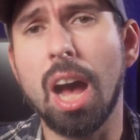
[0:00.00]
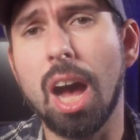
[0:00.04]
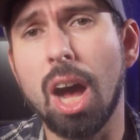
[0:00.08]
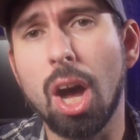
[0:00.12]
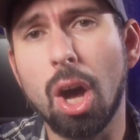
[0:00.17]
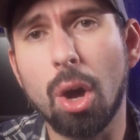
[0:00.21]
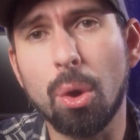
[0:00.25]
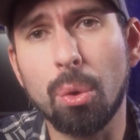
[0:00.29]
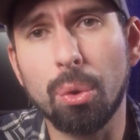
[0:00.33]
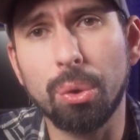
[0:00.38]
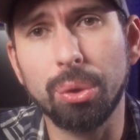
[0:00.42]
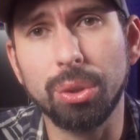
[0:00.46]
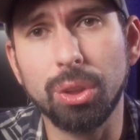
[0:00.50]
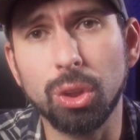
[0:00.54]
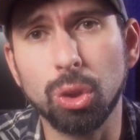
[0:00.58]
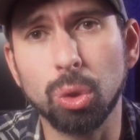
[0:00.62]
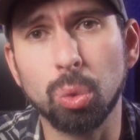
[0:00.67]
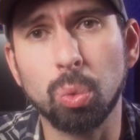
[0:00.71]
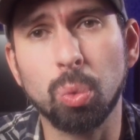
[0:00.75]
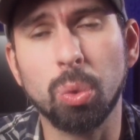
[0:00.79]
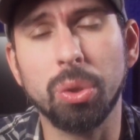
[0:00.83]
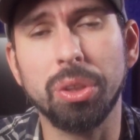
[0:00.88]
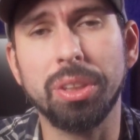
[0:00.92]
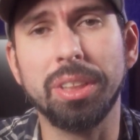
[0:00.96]
how you
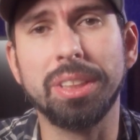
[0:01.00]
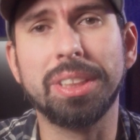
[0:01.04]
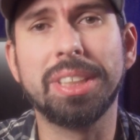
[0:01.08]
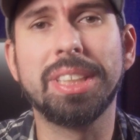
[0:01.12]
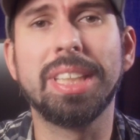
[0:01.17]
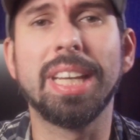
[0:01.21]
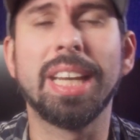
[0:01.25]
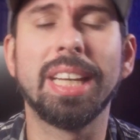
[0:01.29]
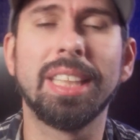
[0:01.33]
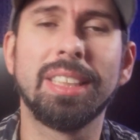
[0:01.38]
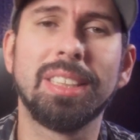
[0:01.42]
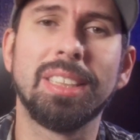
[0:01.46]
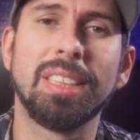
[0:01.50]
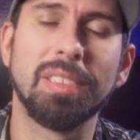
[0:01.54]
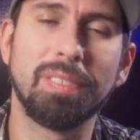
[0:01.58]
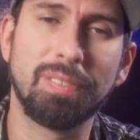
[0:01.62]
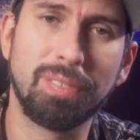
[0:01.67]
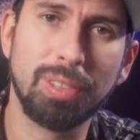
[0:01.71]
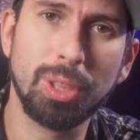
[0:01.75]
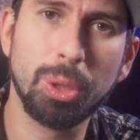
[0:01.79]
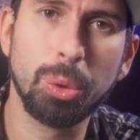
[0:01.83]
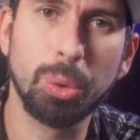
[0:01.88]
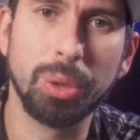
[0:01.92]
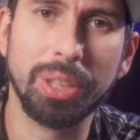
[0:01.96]
would get the
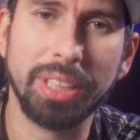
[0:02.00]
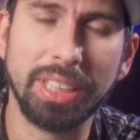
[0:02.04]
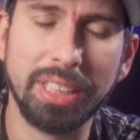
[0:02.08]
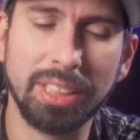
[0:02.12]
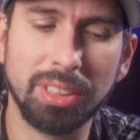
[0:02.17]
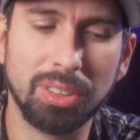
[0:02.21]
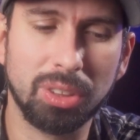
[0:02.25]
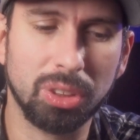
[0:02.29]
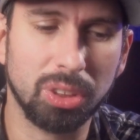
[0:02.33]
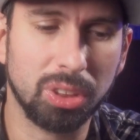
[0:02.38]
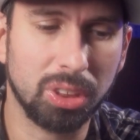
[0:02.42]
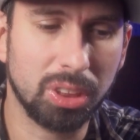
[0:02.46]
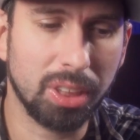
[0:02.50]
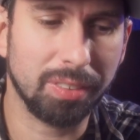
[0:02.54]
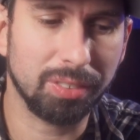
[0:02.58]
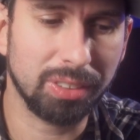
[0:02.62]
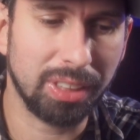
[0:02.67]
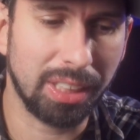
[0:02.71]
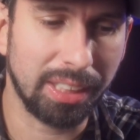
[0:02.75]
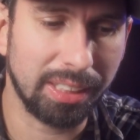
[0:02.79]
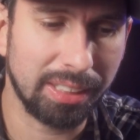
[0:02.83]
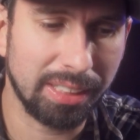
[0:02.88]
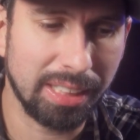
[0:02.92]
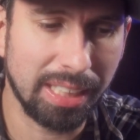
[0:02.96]
fluid into stuff
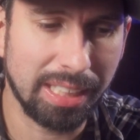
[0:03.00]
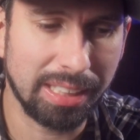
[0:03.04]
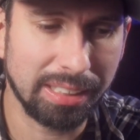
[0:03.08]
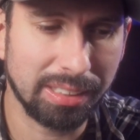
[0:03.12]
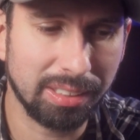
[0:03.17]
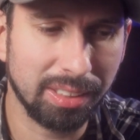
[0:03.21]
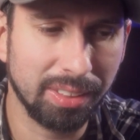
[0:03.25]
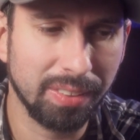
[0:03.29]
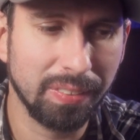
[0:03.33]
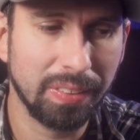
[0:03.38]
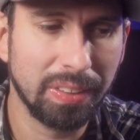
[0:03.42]
like that.